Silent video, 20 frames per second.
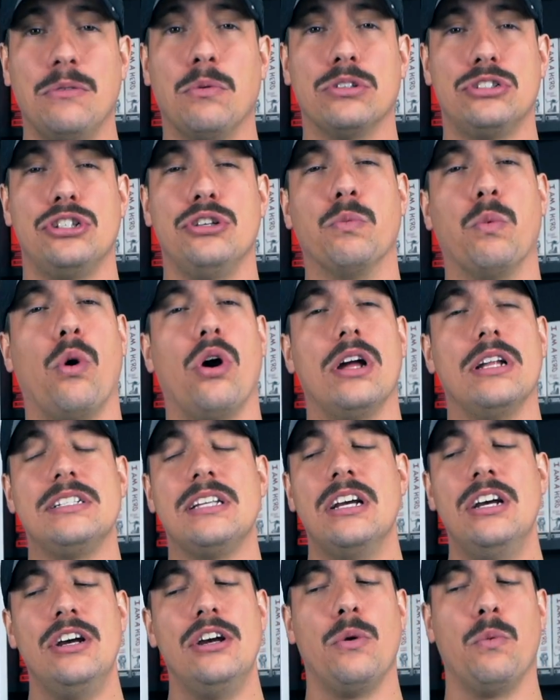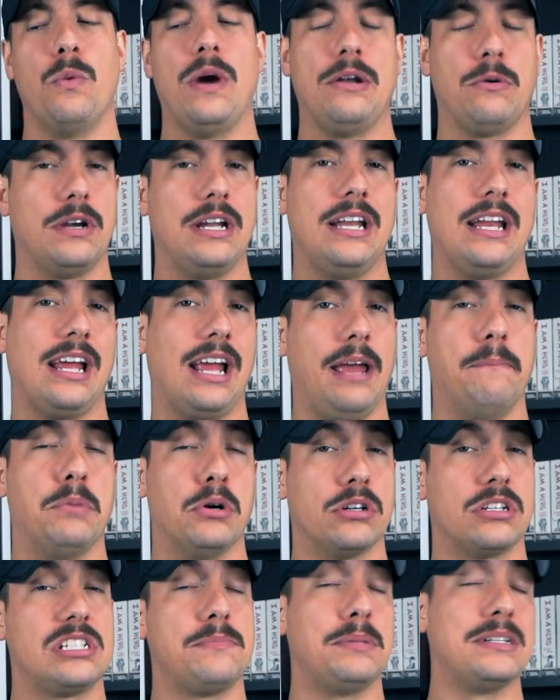what you want when reading a
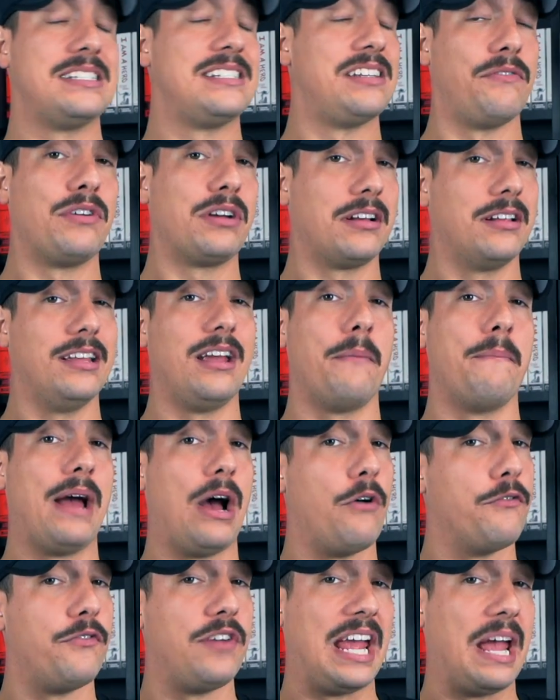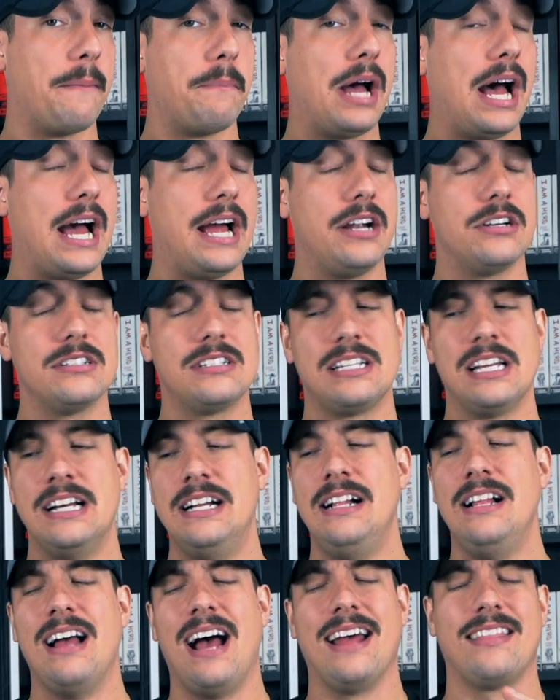book specifically about vampires.
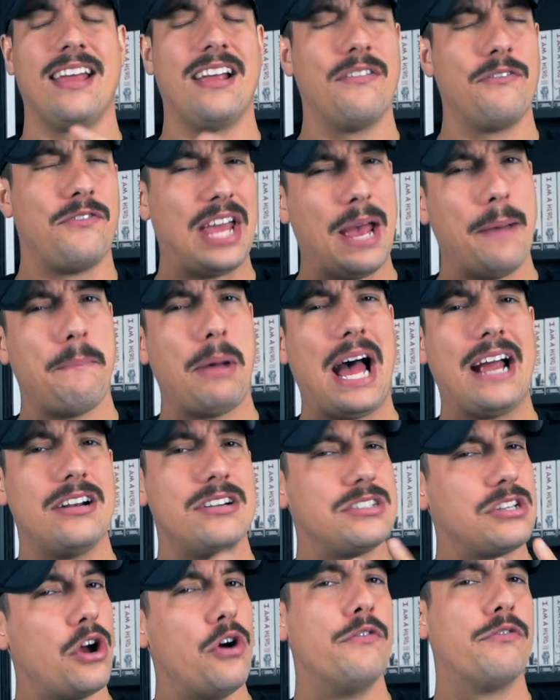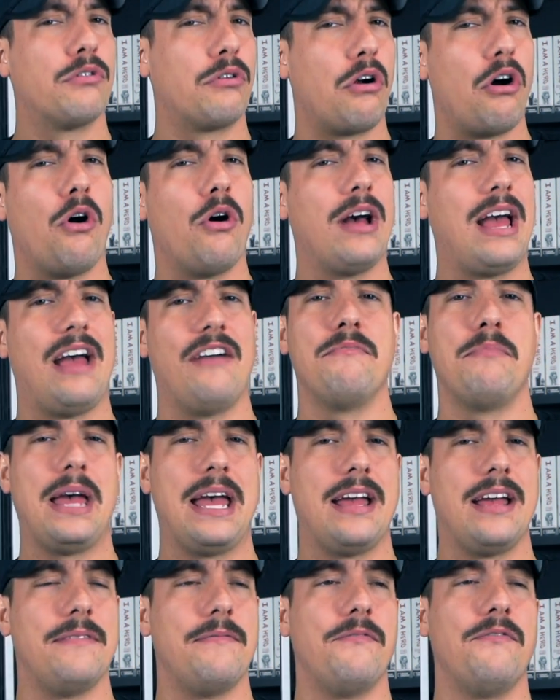I think vampires overall have
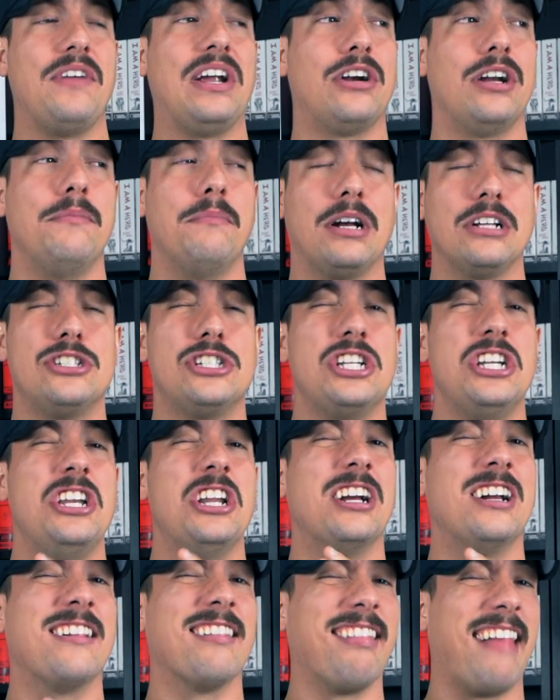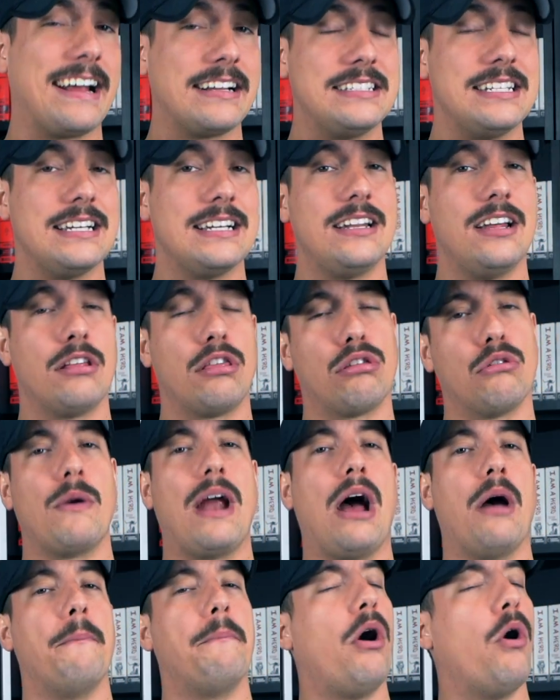been very much neglected
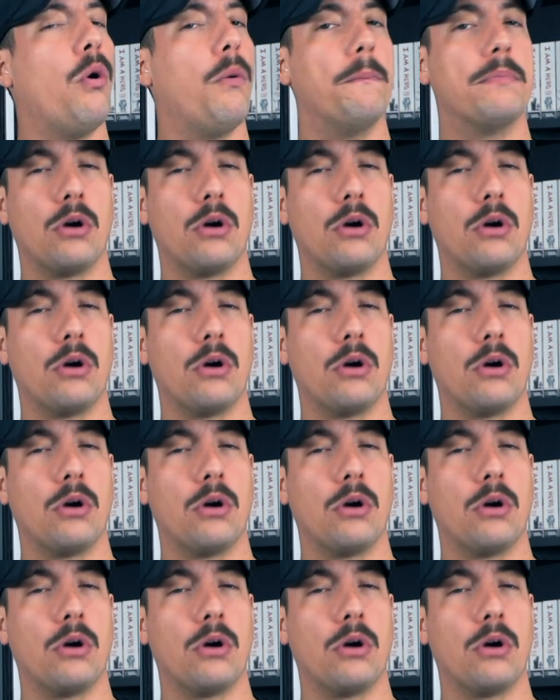throughout pulp